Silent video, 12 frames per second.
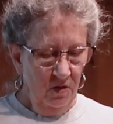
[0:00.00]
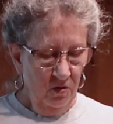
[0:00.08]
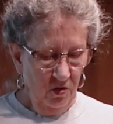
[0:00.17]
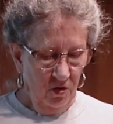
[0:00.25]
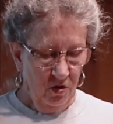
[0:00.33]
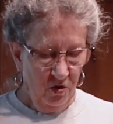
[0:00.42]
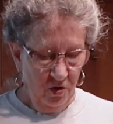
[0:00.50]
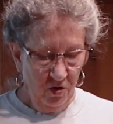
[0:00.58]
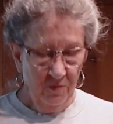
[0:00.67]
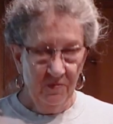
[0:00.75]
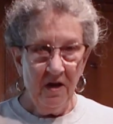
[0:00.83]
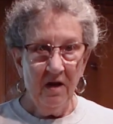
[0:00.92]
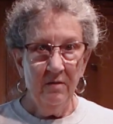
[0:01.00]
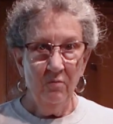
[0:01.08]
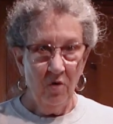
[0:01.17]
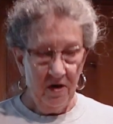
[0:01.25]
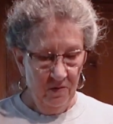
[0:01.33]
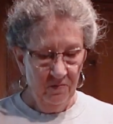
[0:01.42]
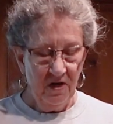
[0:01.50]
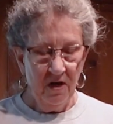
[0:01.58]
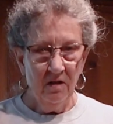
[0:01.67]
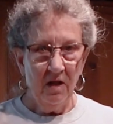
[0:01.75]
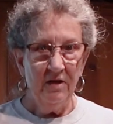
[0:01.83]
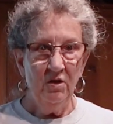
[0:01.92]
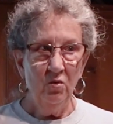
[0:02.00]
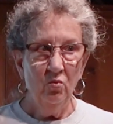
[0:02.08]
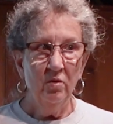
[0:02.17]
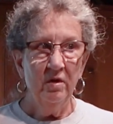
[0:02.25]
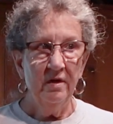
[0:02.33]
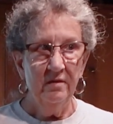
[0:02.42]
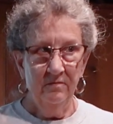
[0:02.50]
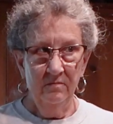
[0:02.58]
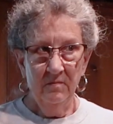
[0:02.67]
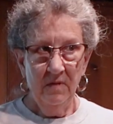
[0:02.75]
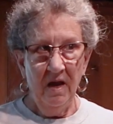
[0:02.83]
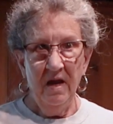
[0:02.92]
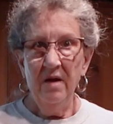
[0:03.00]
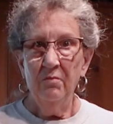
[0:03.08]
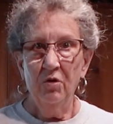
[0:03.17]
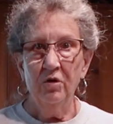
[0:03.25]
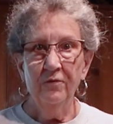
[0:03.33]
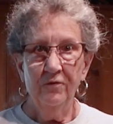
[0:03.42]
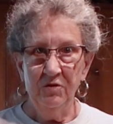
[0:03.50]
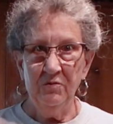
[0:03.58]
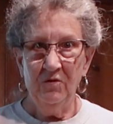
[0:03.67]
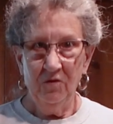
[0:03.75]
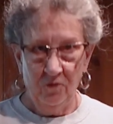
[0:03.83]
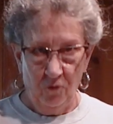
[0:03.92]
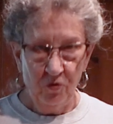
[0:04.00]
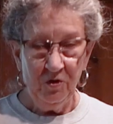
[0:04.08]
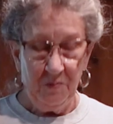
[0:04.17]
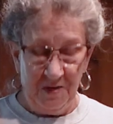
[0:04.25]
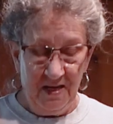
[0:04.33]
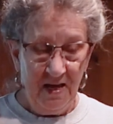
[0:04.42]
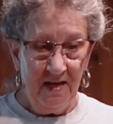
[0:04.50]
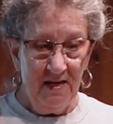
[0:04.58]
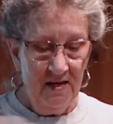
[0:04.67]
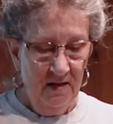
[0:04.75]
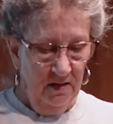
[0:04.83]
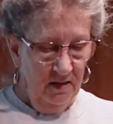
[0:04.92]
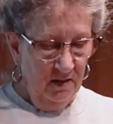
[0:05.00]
You're going to cook them down and break them down like you would hamburger for spaghetti.